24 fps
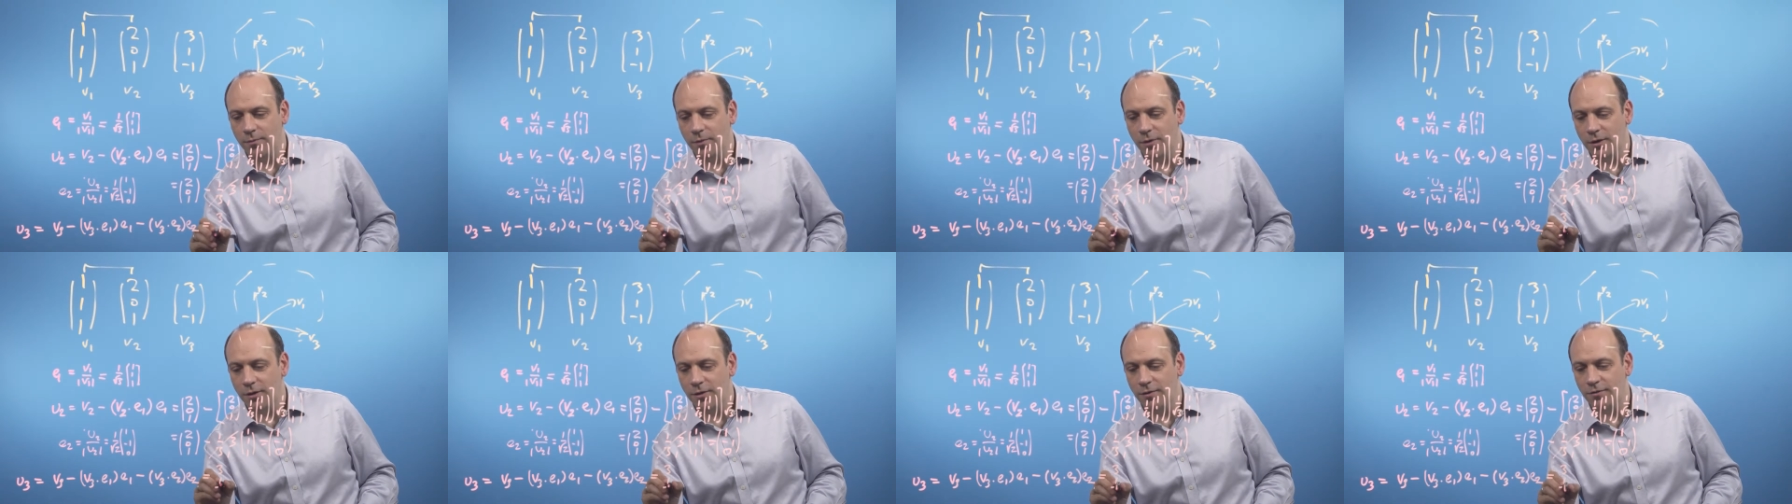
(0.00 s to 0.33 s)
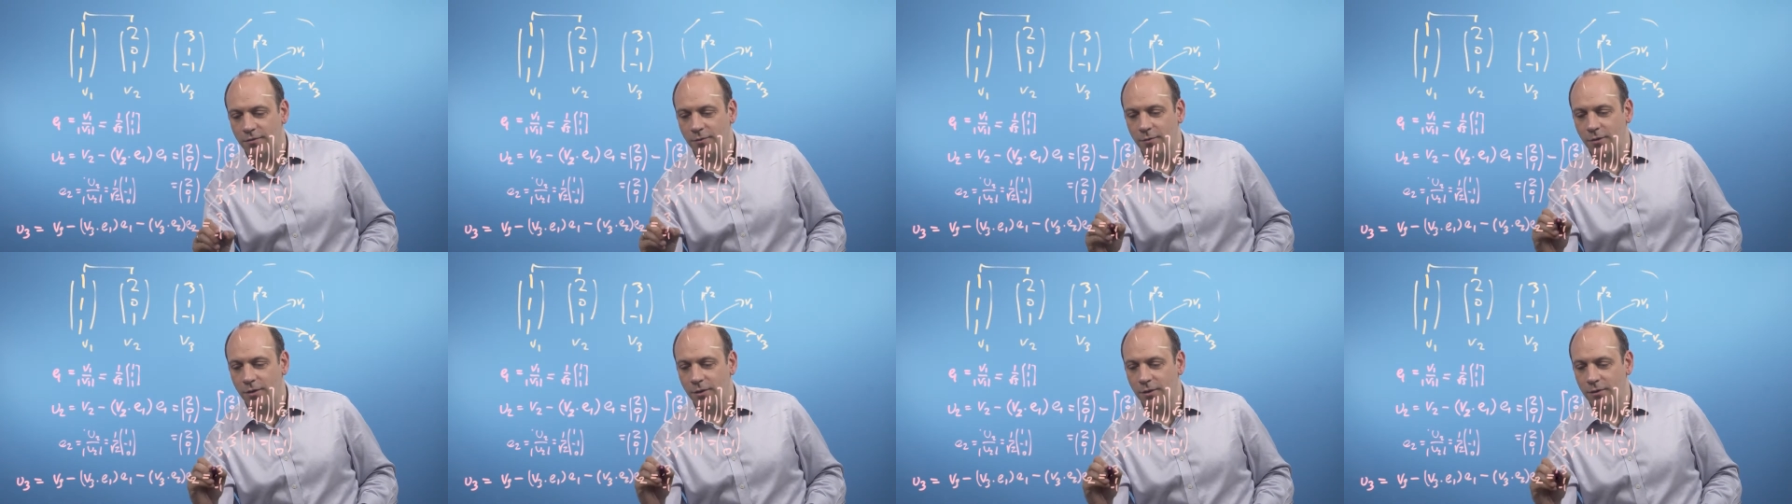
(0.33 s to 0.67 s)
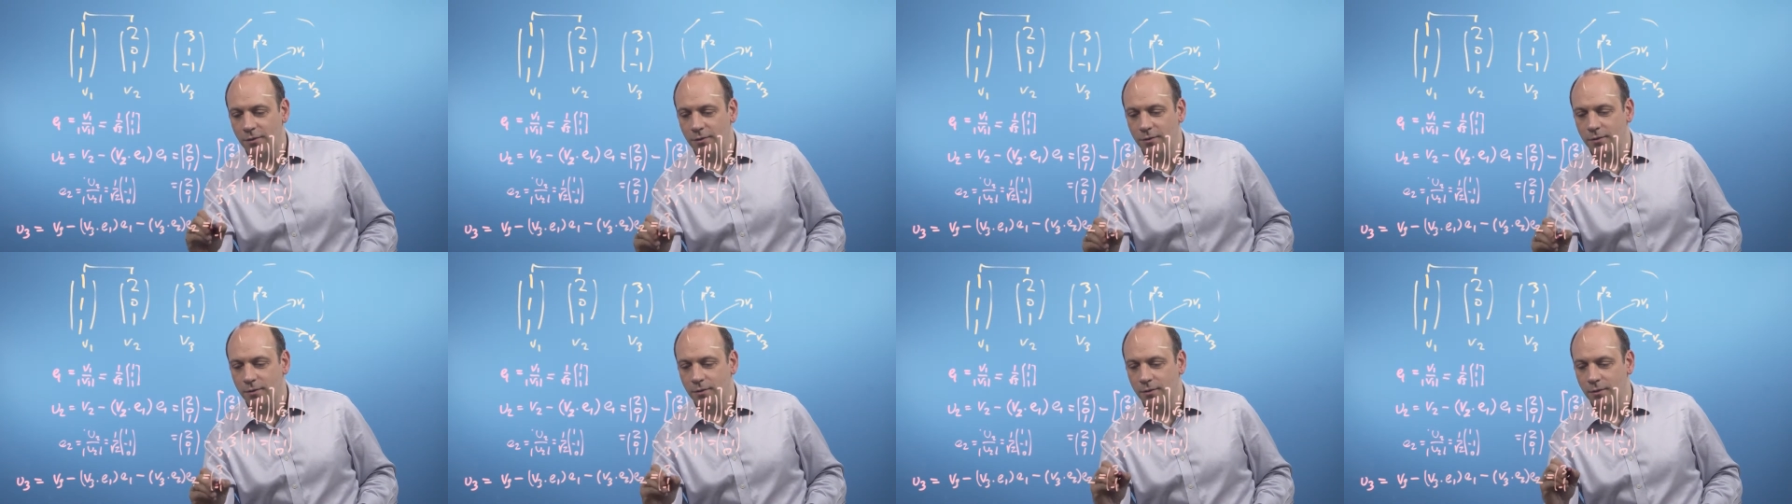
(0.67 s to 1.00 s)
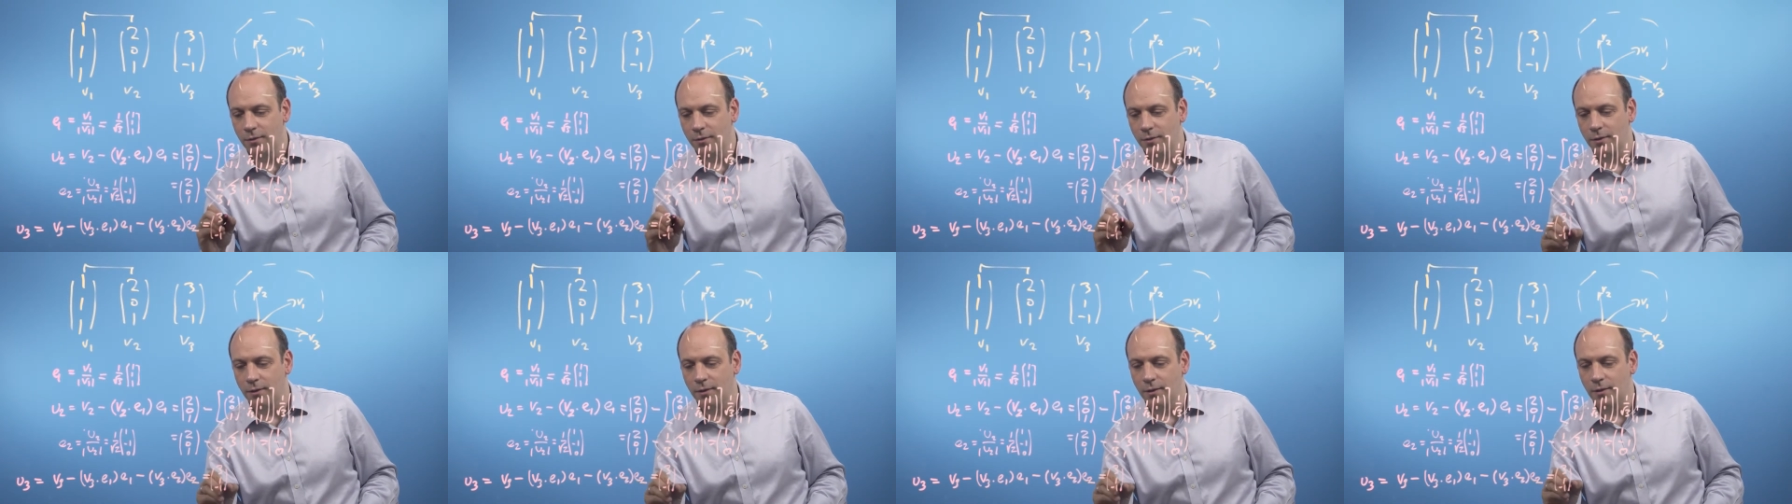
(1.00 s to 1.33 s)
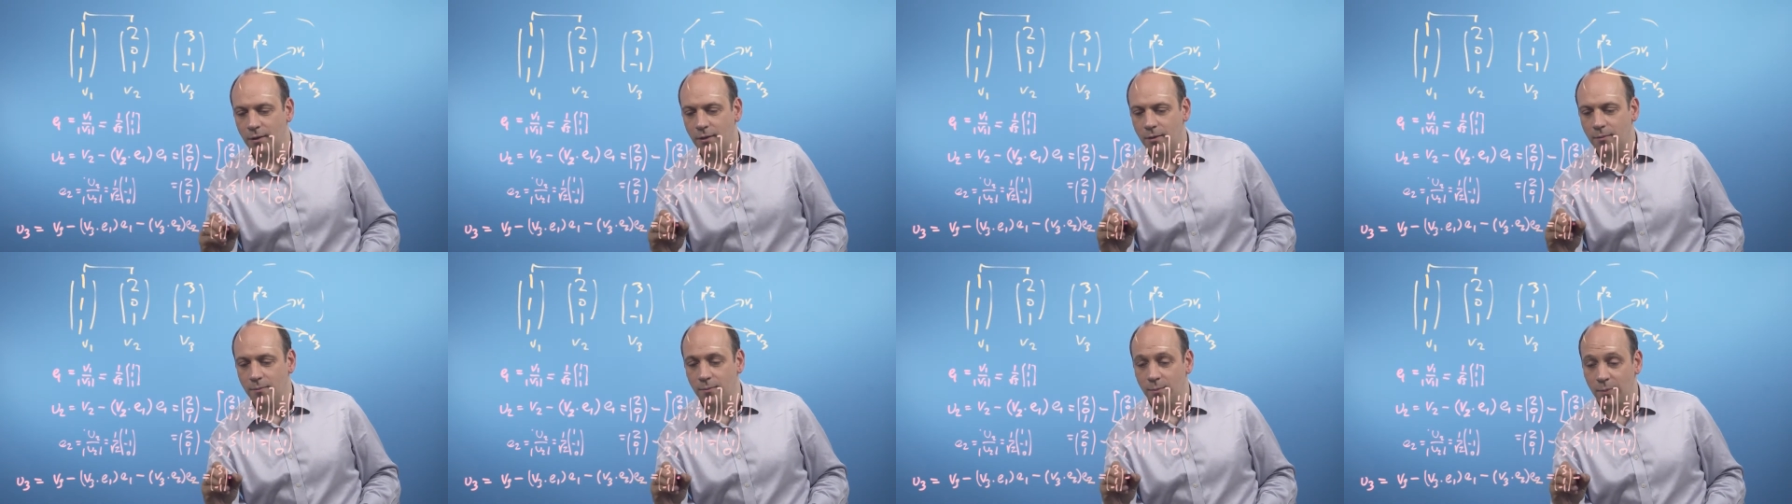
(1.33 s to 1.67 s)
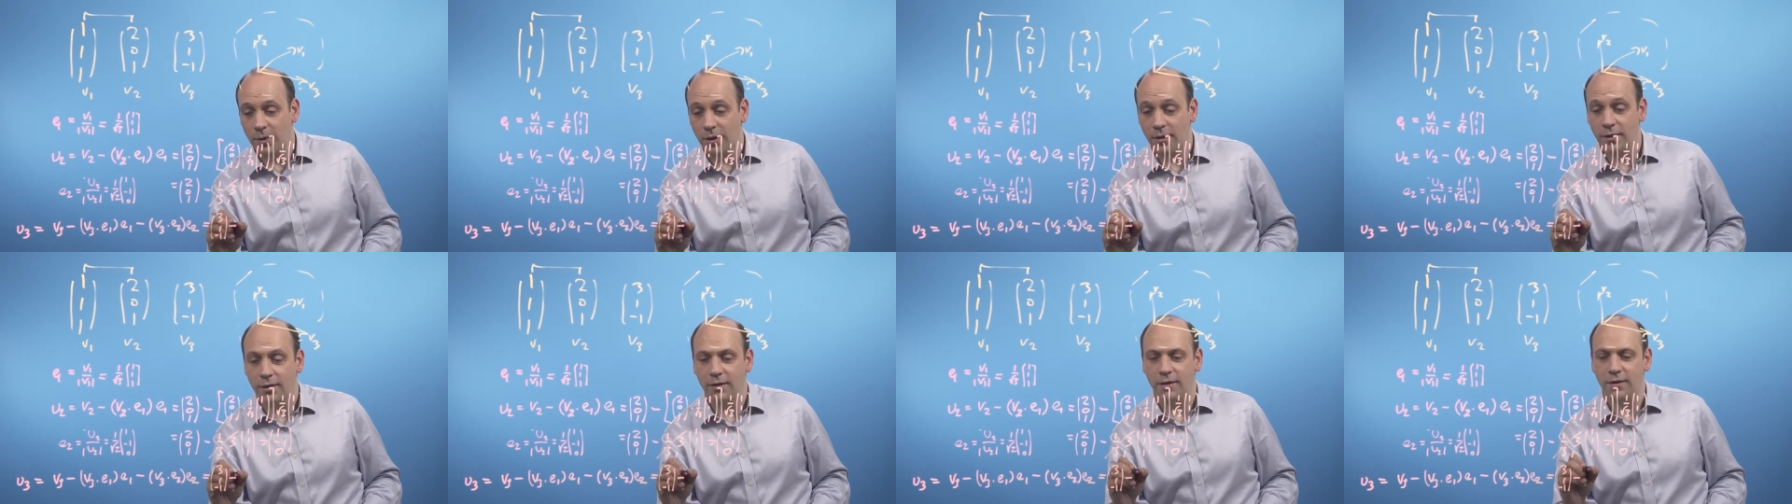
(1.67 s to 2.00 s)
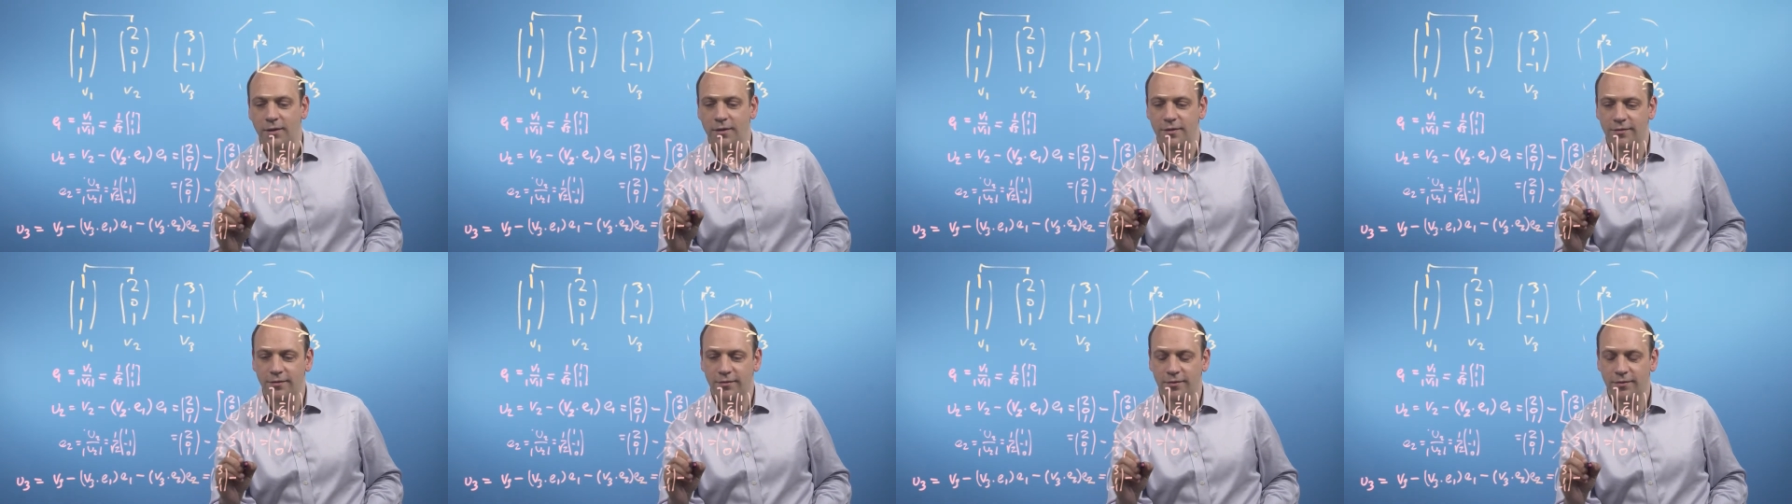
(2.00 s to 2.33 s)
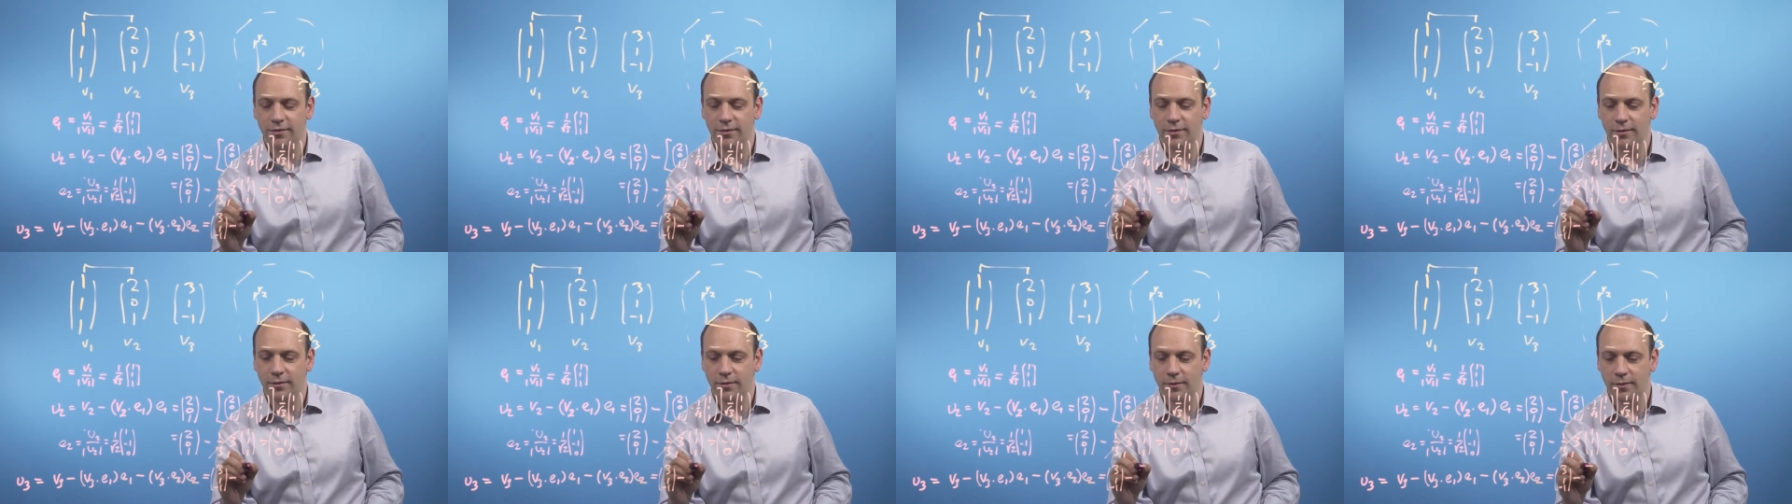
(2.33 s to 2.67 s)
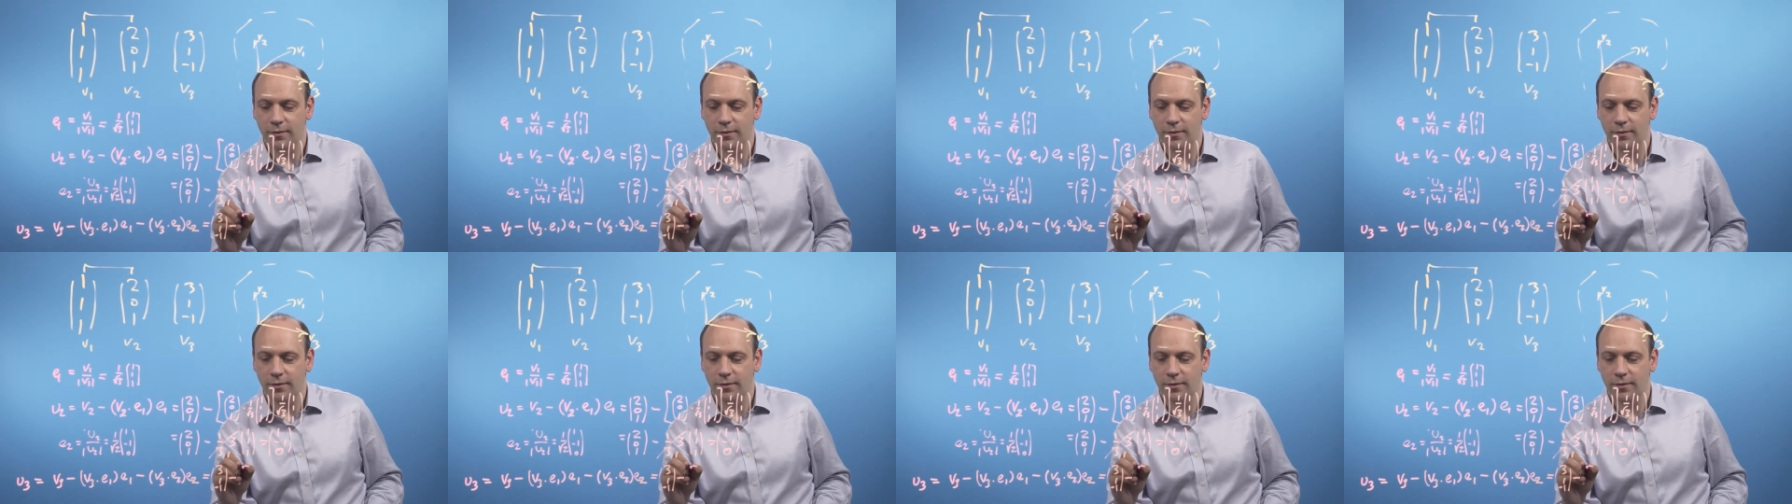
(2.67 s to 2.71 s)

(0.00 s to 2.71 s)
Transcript: minus 1, minus